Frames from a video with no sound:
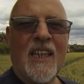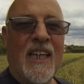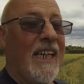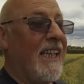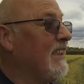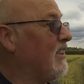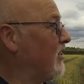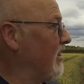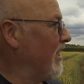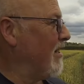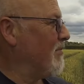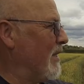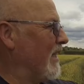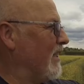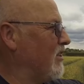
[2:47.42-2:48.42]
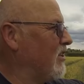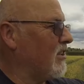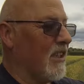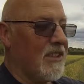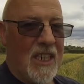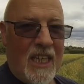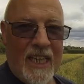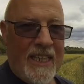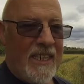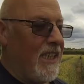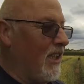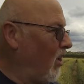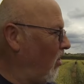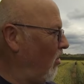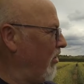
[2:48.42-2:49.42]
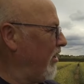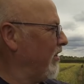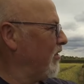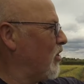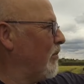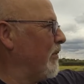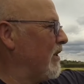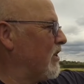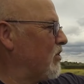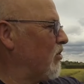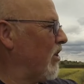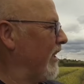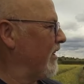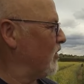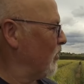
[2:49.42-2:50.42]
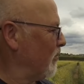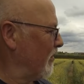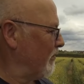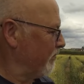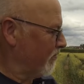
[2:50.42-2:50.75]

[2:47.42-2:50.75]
into the image as a leading line coming straight up.